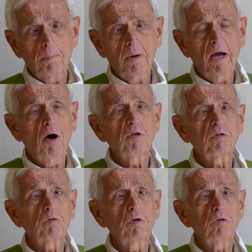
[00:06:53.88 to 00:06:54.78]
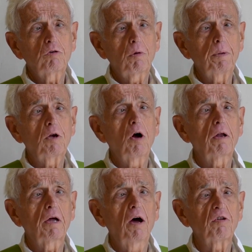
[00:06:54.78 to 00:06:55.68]
my house shall be
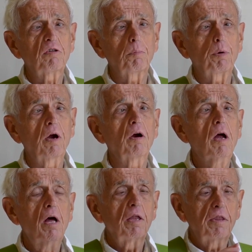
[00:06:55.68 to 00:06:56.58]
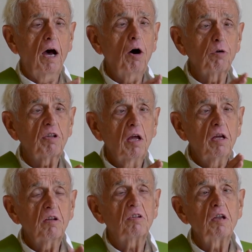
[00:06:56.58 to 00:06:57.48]
called a house of prayer. The house
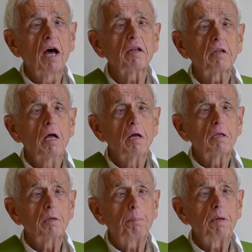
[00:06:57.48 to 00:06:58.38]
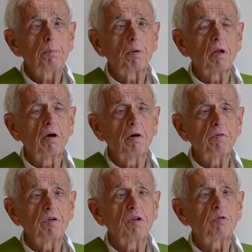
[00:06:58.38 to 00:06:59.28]
is not the people
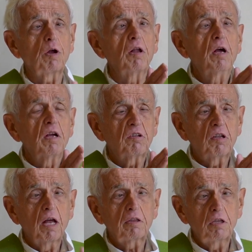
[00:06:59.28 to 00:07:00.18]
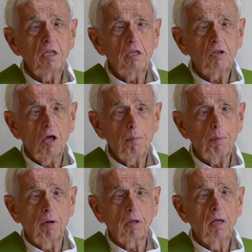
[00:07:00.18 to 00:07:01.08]
of Israel. It's not the
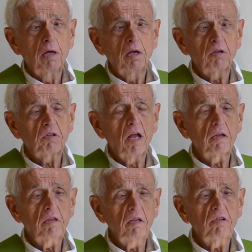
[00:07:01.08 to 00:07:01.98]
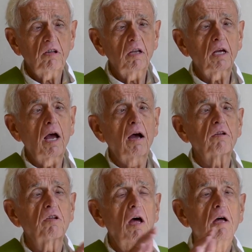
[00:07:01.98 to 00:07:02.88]
temple. It's not the
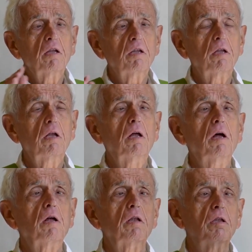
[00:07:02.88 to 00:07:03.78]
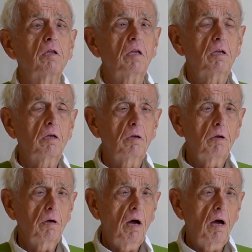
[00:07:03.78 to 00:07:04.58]
synagogues. The